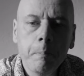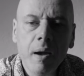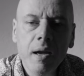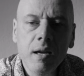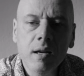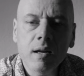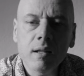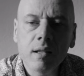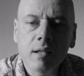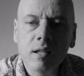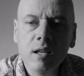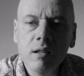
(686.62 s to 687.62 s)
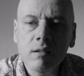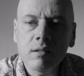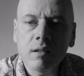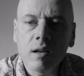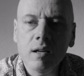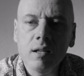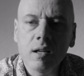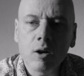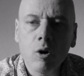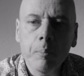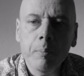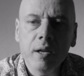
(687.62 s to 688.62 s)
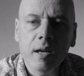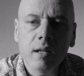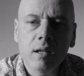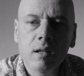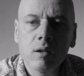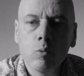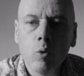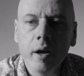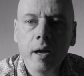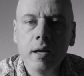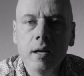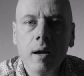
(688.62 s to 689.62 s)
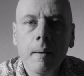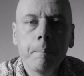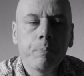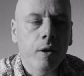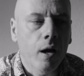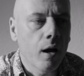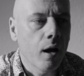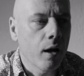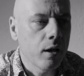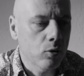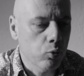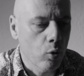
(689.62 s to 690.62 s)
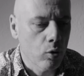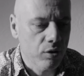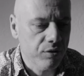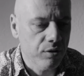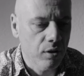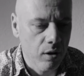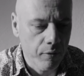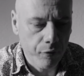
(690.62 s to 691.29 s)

make the things in a complicated way, it works.